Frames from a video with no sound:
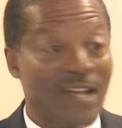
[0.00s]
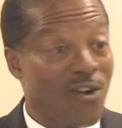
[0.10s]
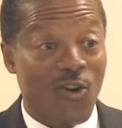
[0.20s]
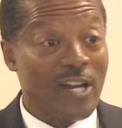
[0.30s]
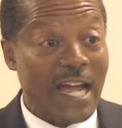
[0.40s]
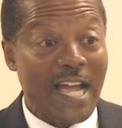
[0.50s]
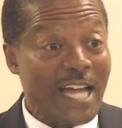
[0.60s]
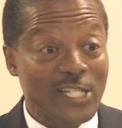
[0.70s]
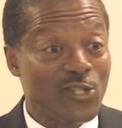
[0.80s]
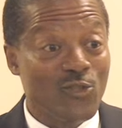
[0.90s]
All I
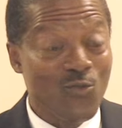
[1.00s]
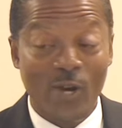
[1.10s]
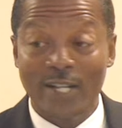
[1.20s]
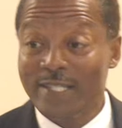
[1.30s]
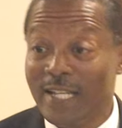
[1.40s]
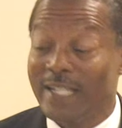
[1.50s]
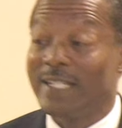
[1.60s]
had to do was